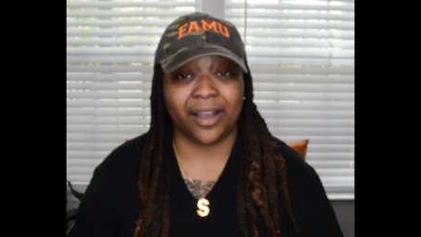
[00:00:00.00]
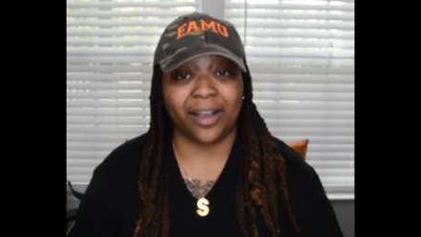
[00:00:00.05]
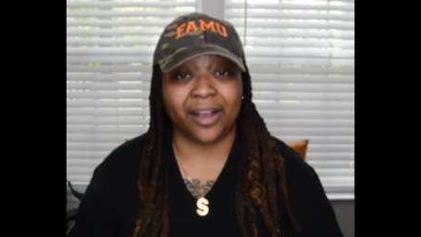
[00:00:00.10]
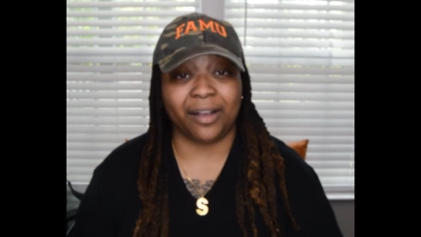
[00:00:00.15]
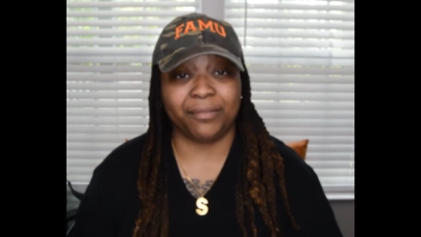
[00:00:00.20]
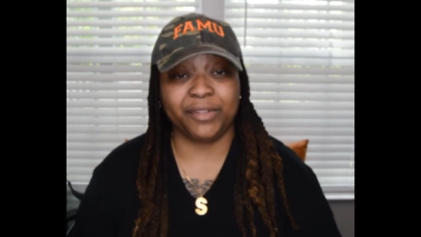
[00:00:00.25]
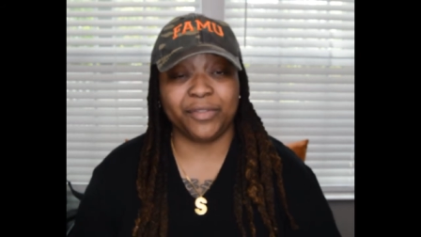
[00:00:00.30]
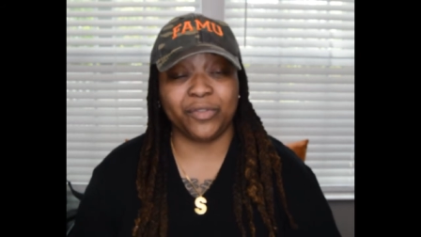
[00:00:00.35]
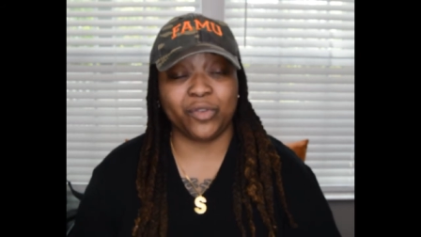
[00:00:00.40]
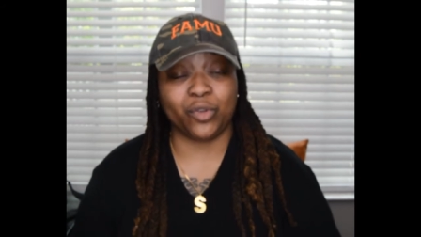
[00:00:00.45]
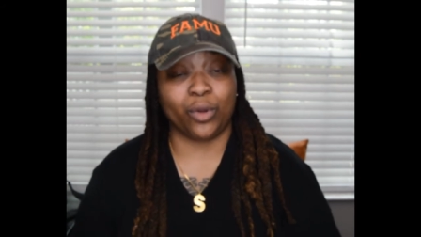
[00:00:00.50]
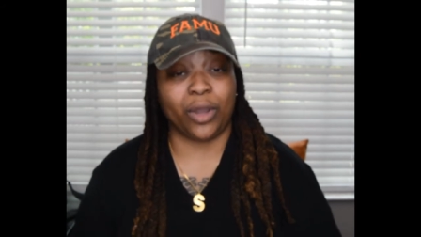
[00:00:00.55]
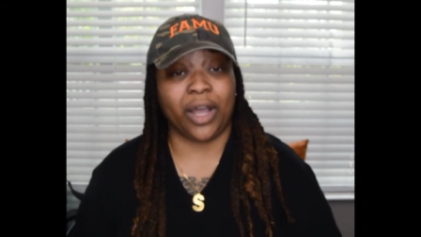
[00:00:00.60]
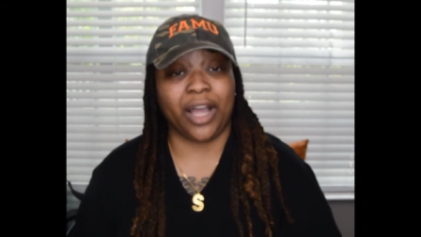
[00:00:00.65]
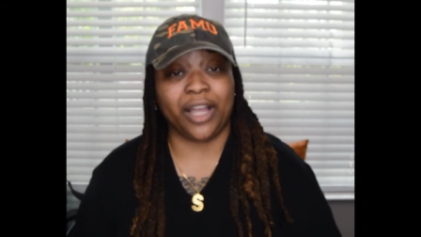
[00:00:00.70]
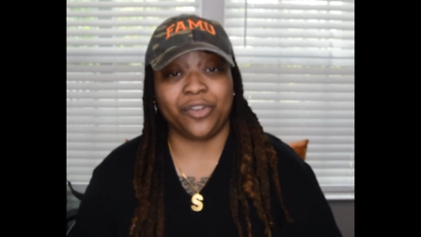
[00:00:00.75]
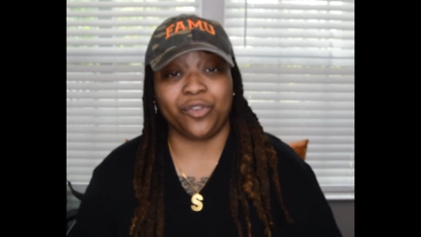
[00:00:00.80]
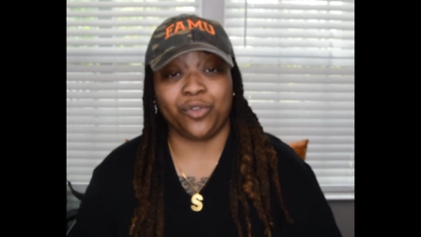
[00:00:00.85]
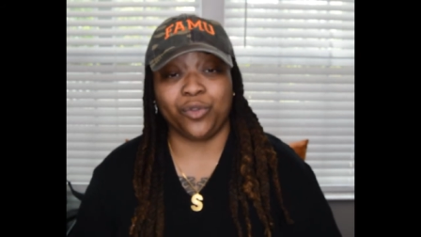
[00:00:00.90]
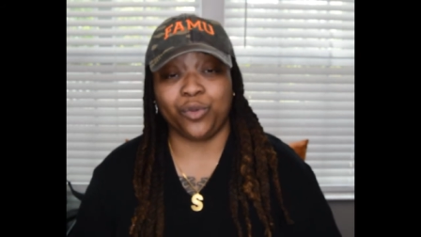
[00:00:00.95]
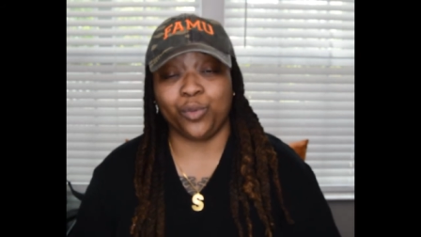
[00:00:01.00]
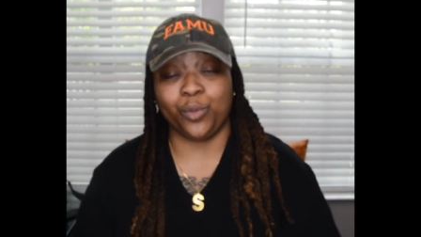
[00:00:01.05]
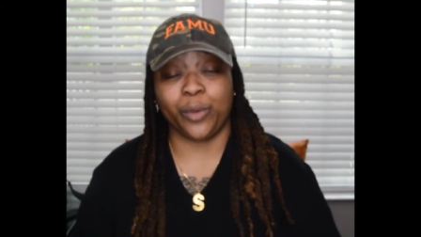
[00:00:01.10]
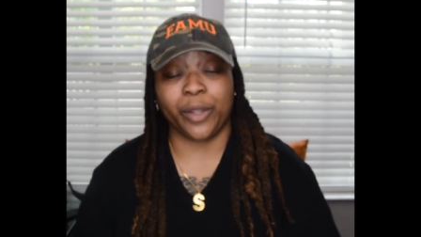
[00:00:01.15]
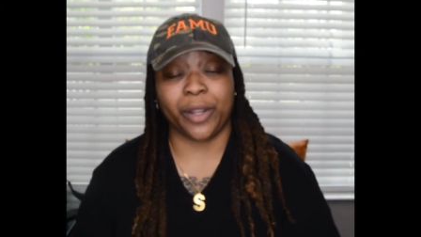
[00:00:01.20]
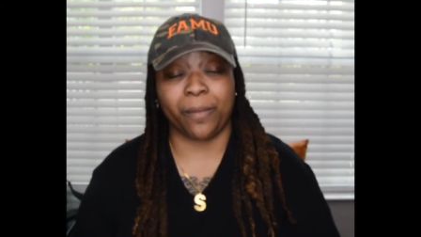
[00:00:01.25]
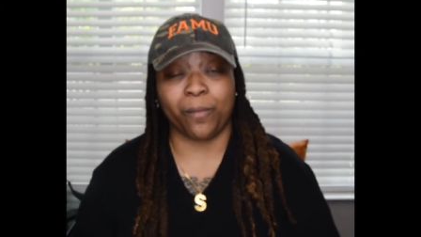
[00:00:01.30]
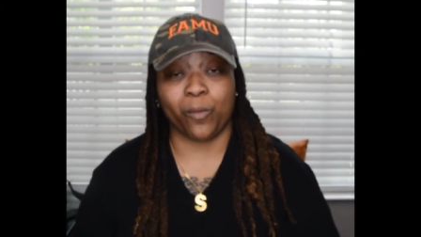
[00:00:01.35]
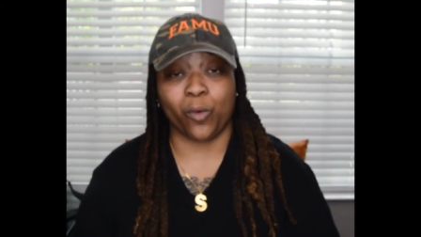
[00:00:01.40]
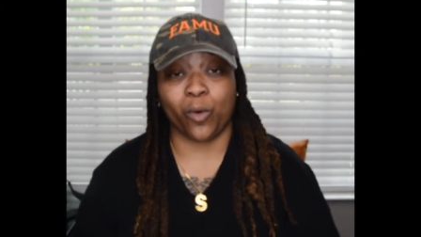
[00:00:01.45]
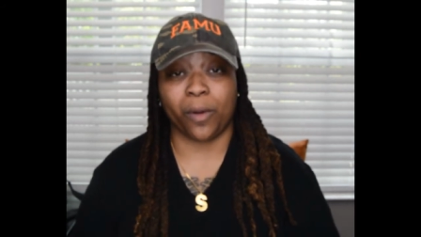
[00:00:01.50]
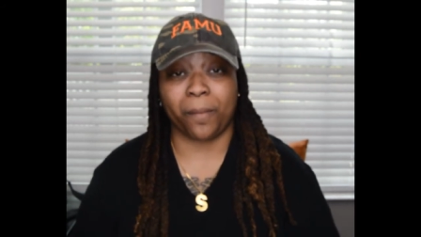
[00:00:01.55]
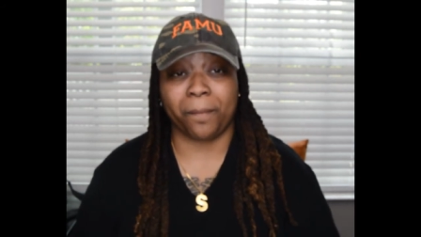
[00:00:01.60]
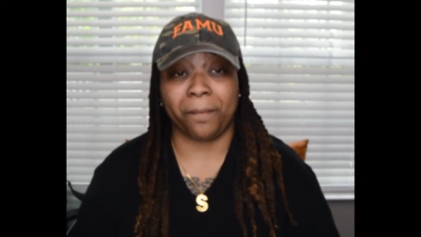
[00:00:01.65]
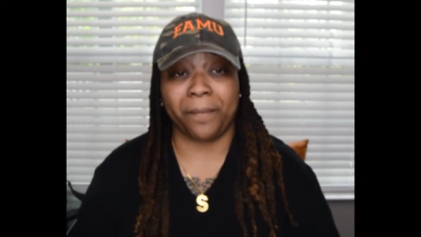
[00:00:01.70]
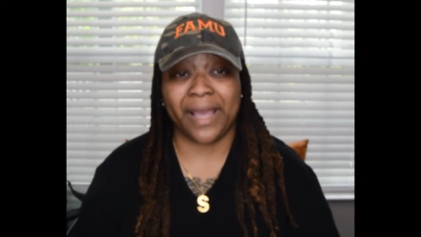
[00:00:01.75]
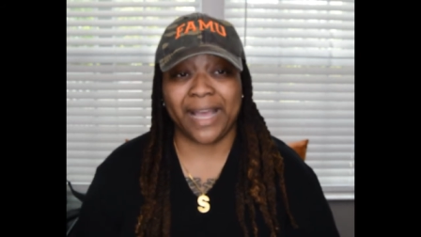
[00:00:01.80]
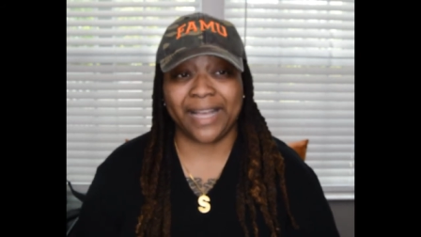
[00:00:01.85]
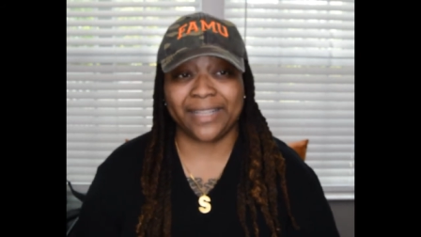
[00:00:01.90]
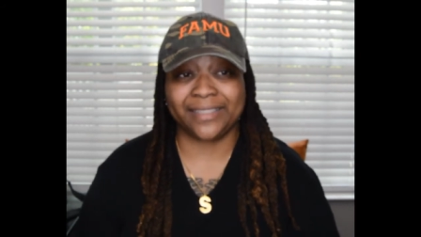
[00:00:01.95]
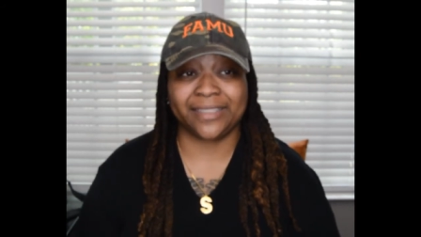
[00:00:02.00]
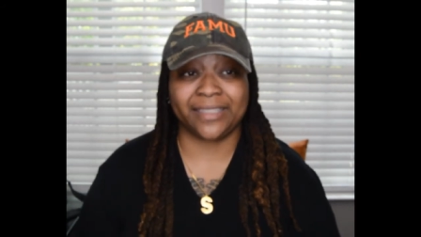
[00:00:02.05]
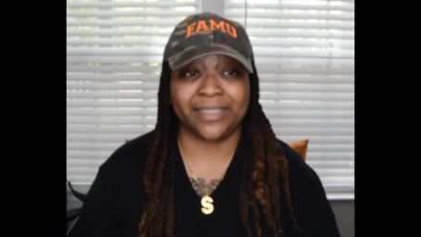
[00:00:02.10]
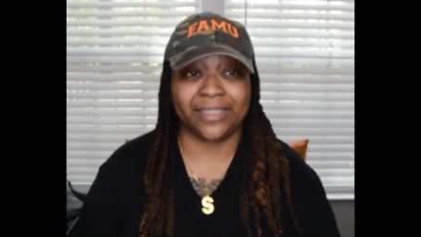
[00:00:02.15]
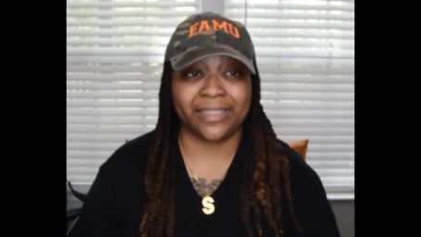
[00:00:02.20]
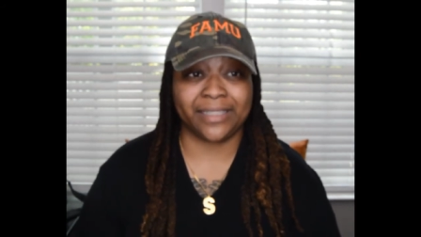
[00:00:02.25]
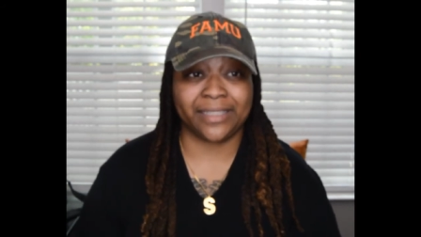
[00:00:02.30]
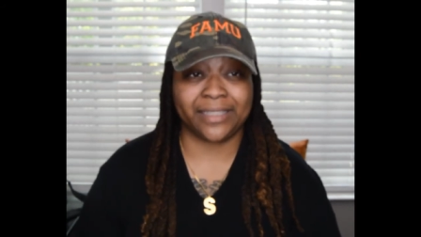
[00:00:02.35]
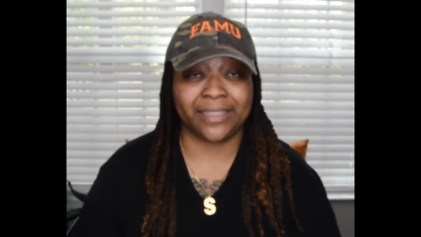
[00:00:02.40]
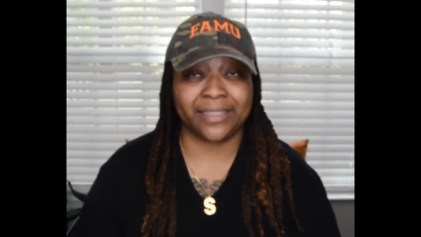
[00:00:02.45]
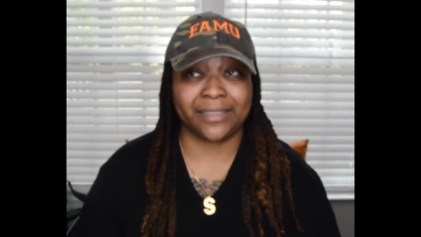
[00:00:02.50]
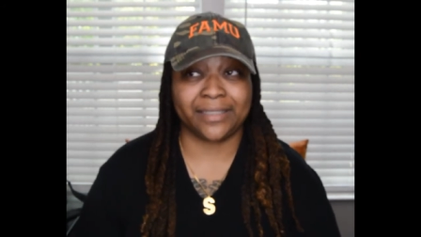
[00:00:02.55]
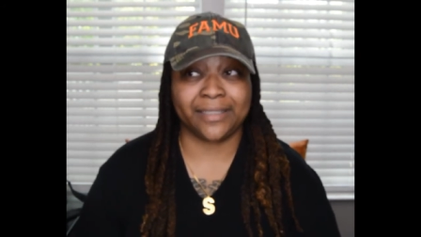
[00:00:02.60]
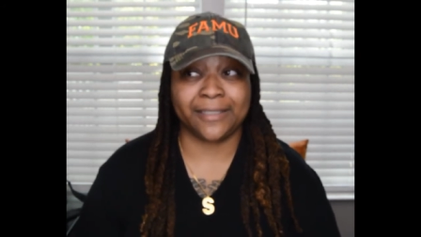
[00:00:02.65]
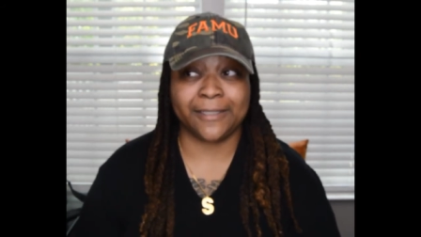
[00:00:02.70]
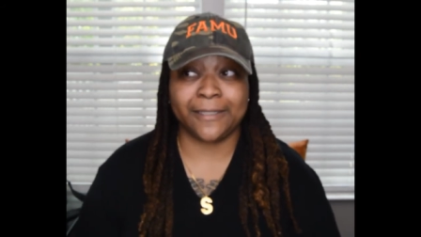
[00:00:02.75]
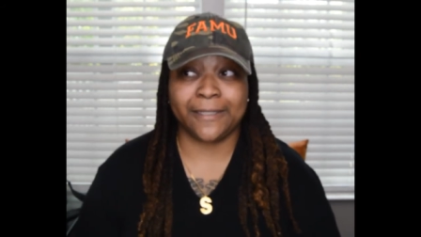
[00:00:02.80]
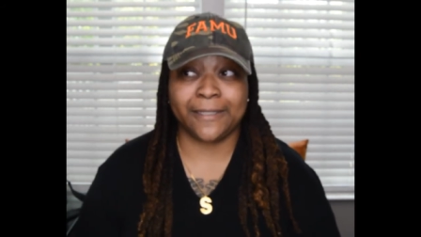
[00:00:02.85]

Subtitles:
even though I do wear more masculine,